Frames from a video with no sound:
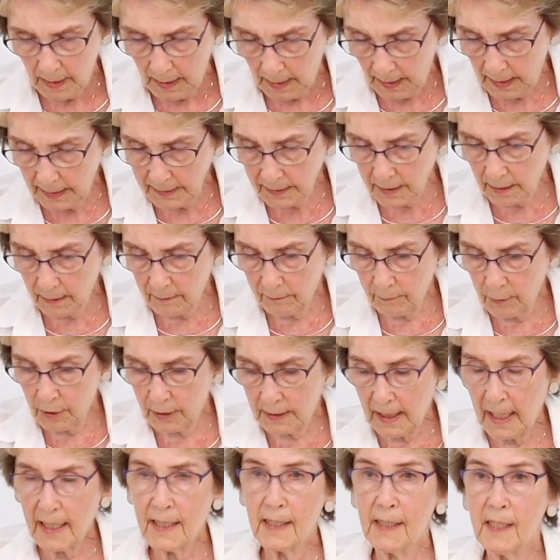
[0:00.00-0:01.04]
And you
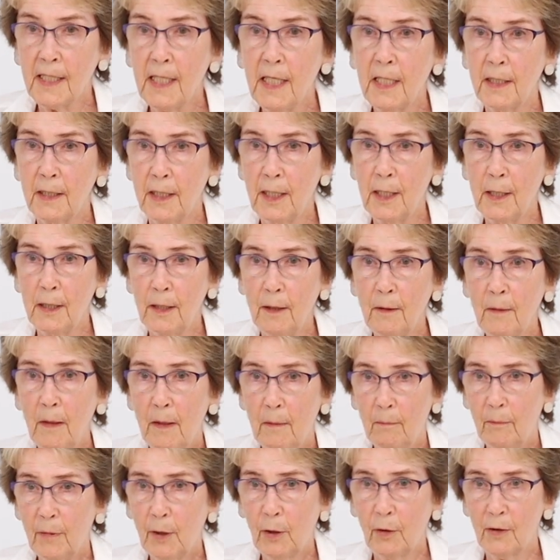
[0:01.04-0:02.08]
can't see it here
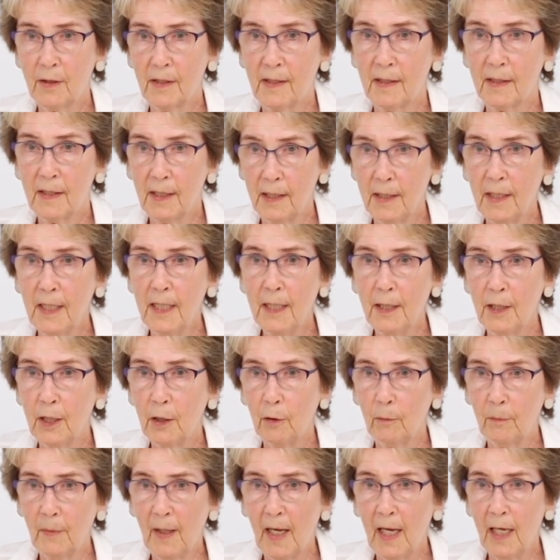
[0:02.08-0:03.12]
because it's a
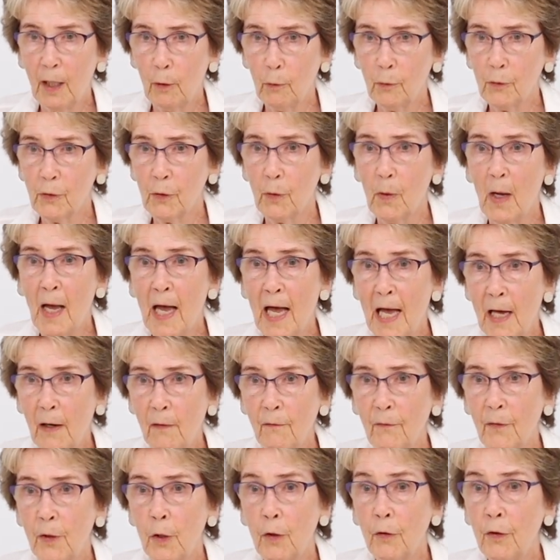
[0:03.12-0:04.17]
detail, but I also
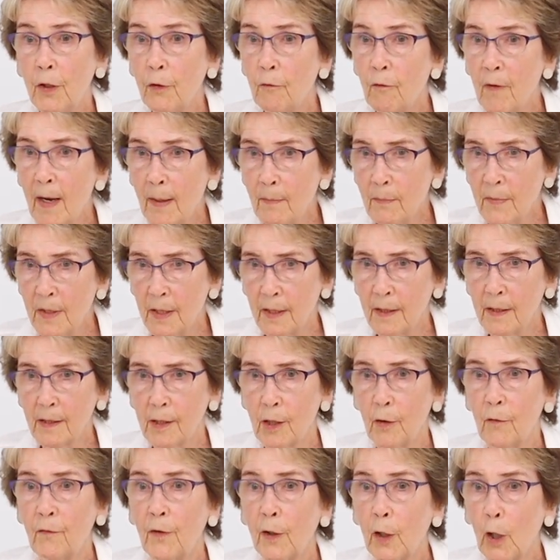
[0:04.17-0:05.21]
have the
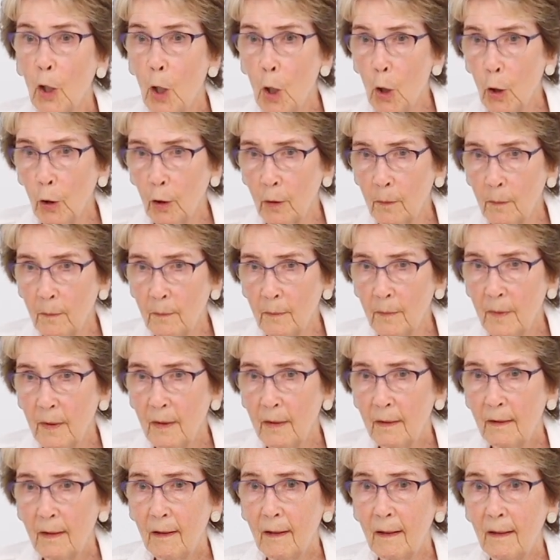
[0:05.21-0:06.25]
remnants of a column
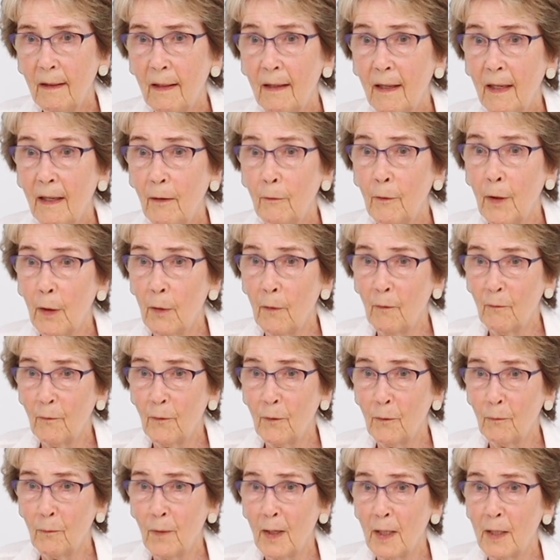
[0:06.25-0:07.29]
that
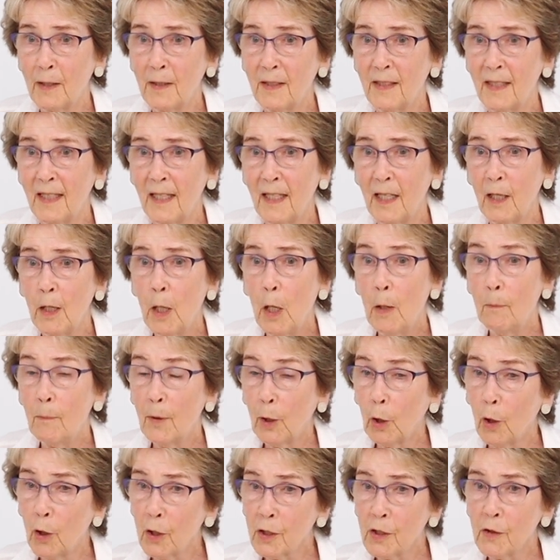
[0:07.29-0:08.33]

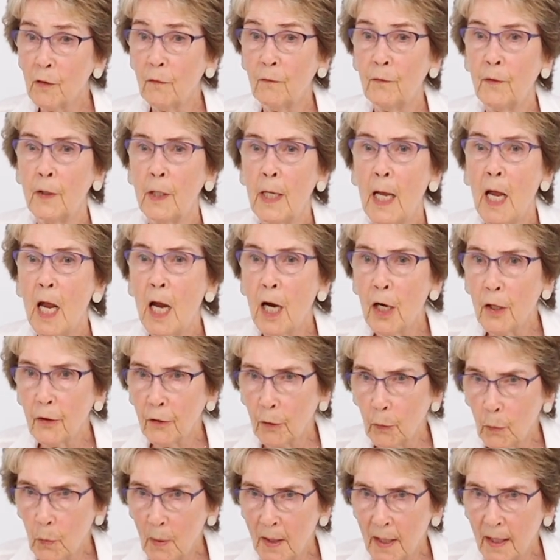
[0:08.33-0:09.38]
because of the
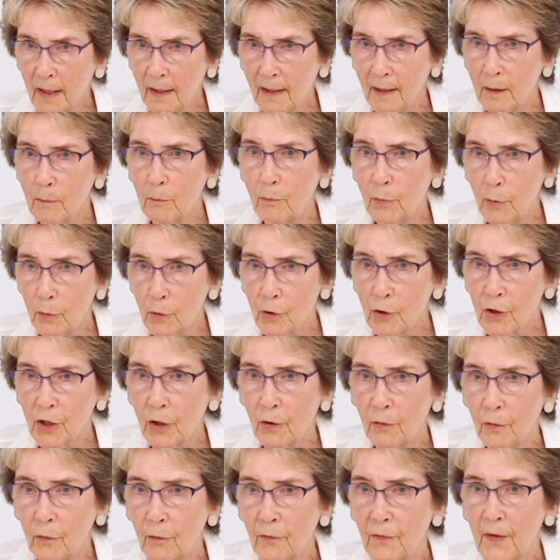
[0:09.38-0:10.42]
earthquake in
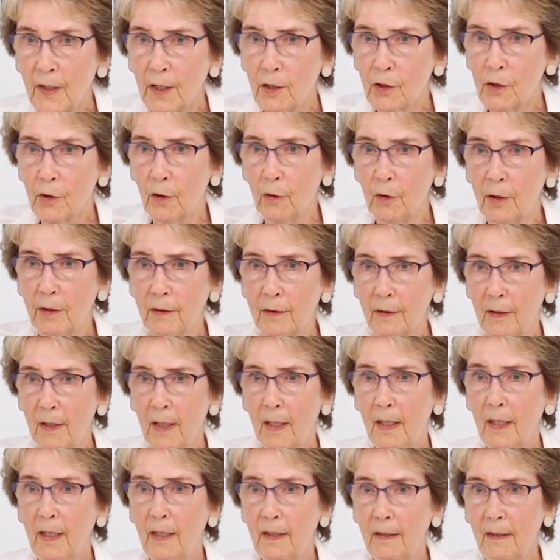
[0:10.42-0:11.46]
Portugal, things got,
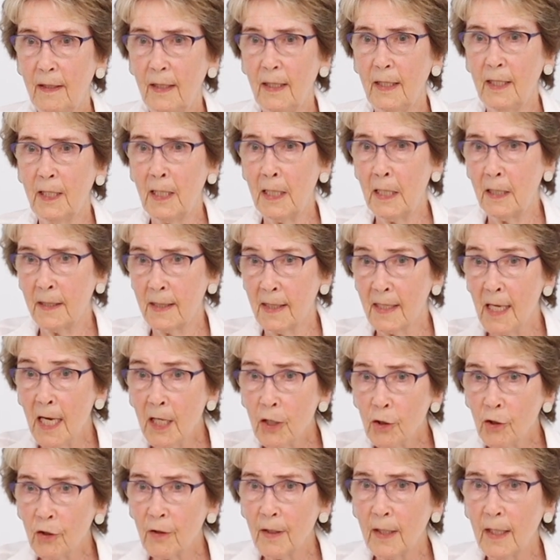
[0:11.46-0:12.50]
in the 18th
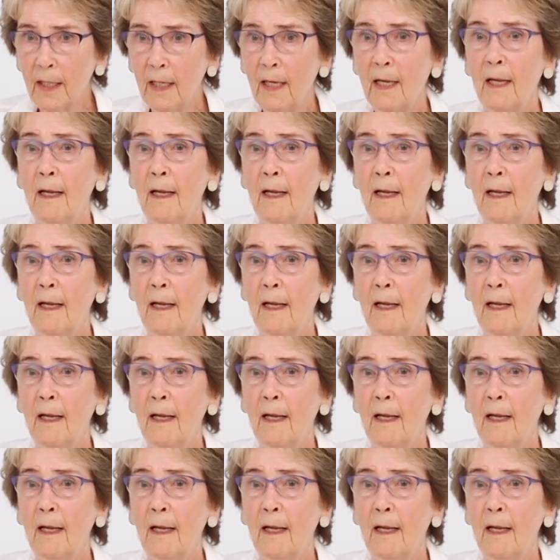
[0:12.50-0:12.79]
century,